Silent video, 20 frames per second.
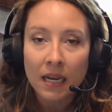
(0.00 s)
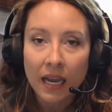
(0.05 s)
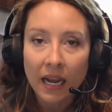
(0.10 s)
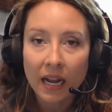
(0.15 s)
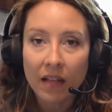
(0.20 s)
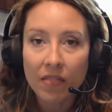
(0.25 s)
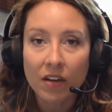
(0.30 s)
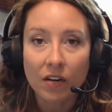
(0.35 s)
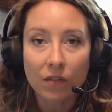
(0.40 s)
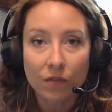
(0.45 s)

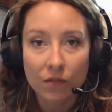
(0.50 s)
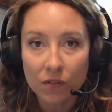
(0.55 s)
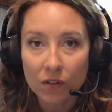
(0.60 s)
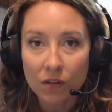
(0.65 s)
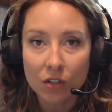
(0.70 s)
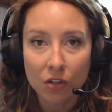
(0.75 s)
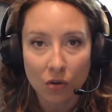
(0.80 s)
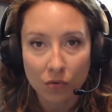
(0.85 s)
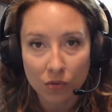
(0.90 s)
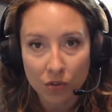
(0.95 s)
And then if
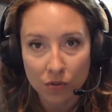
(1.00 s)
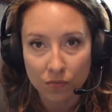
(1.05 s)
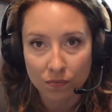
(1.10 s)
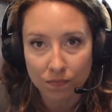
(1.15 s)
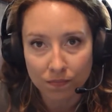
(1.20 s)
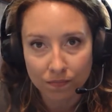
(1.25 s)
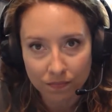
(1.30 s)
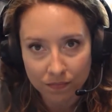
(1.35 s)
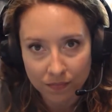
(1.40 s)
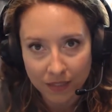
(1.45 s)
you
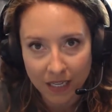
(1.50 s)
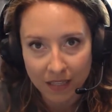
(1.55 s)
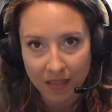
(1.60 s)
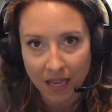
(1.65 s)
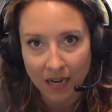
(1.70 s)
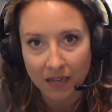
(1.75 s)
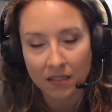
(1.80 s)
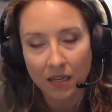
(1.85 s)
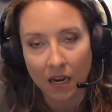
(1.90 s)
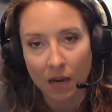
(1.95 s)
get
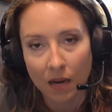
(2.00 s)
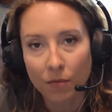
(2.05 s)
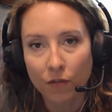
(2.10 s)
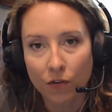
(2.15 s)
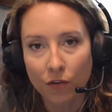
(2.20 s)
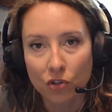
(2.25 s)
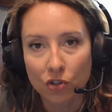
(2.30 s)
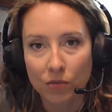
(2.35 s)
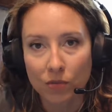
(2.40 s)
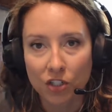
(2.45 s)
that in time
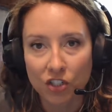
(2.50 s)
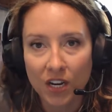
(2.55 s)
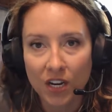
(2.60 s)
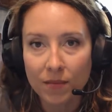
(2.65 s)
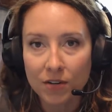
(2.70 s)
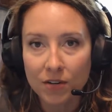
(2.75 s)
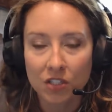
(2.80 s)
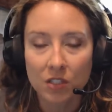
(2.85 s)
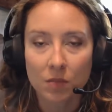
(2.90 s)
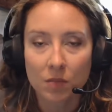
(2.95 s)
before too much
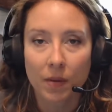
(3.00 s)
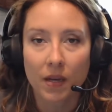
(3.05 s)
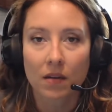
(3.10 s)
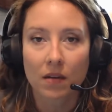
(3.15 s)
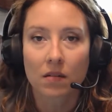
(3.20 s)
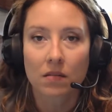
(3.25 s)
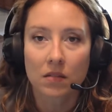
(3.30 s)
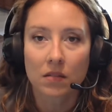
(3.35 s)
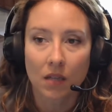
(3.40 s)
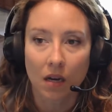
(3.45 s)
damage has
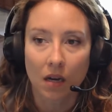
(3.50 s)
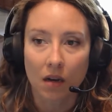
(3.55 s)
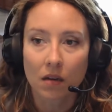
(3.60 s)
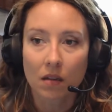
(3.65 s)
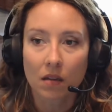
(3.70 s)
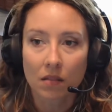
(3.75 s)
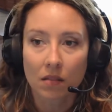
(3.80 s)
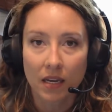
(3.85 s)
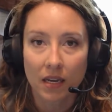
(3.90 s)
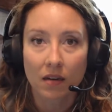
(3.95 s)
been
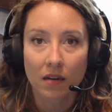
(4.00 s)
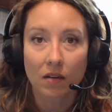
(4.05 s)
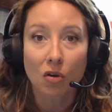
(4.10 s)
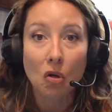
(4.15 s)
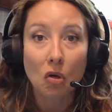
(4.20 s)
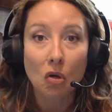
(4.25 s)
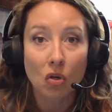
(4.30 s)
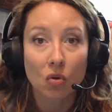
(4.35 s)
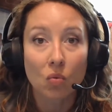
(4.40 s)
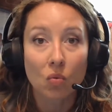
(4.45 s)
done, then
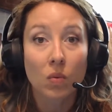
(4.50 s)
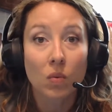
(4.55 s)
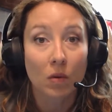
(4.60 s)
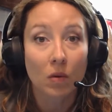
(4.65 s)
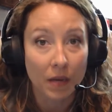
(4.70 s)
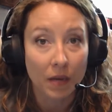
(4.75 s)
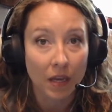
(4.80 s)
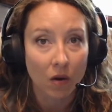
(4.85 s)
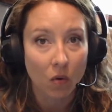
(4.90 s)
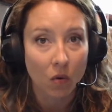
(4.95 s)
you will
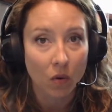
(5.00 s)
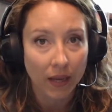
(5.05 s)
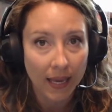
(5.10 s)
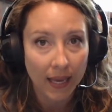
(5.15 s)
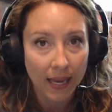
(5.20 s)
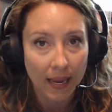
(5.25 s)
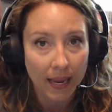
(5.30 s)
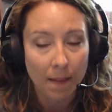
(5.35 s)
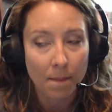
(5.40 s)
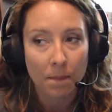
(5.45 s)
be
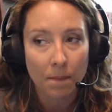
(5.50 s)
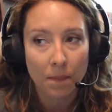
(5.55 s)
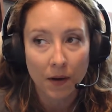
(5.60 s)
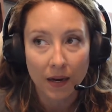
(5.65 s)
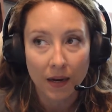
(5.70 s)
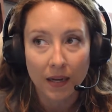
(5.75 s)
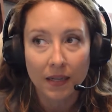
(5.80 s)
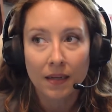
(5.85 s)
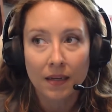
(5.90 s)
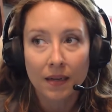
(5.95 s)
okay.
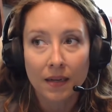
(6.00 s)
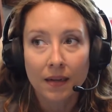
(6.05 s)
But